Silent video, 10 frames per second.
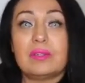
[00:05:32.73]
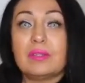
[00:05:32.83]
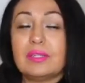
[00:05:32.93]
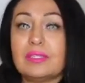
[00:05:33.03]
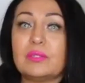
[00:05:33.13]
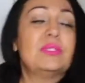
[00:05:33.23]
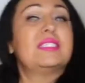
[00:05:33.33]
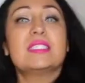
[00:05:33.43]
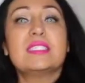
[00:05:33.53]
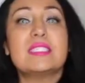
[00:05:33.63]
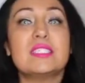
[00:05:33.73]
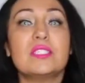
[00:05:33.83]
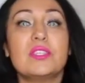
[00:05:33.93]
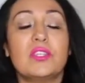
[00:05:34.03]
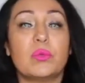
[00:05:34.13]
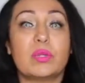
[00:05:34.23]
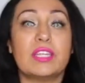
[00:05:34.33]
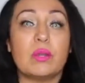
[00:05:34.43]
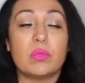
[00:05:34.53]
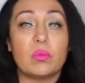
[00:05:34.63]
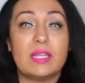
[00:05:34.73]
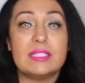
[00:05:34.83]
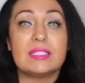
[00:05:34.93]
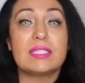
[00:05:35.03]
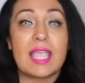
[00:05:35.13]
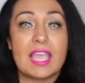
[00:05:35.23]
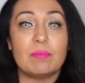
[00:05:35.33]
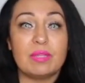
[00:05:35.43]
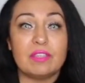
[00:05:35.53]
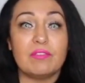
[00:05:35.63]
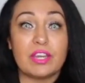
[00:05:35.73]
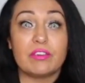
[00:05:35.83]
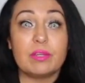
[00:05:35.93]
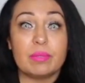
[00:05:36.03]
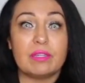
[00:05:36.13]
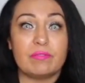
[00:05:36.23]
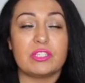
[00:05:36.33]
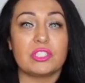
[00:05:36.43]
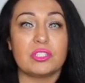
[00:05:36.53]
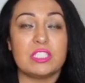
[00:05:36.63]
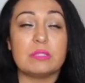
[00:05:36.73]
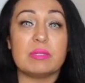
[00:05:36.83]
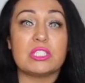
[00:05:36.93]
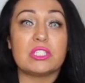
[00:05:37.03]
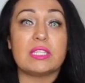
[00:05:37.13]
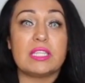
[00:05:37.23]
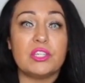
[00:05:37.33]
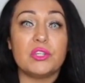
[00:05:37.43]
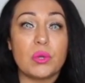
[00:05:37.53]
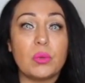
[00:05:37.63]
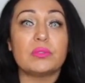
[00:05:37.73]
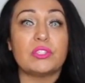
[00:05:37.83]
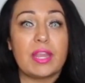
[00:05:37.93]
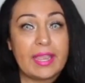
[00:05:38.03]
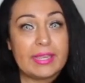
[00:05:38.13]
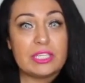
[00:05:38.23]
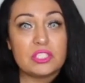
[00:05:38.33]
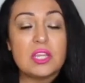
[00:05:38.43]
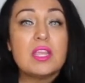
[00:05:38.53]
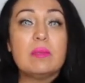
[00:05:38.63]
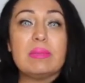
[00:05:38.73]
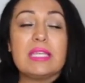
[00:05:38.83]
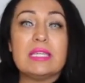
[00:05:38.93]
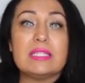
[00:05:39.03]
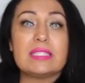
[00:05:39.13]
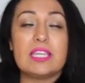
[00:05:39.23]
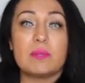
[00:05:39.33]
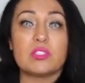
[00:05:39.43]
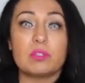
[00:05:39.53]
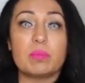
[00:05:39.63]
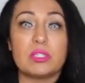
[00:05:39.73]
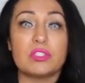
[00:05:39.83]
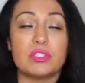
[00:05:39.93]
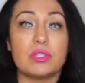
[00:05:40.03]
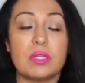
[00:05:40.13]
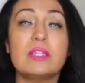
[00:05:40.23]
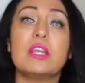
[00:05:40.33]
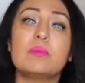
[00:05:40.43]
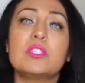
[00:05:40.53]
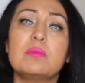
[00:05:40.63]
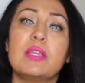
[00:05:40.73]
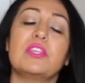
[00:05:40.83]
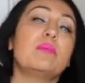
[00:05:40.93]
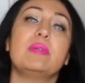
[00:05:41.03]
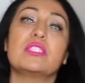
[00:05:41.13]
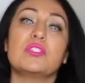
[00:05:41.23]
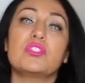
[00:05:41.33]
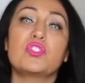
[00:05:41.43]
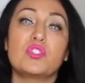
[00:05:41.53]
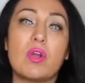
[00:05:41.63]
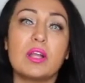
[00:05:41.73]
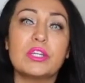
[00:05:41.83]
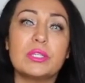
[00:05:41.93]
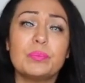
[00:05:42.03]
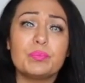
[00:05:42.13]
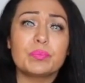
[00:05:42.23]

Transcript: uh, resistance, you know, working out with weights can be very beneficial, especially in your older age, because it helps to build your, it helps to make your muscles stronger,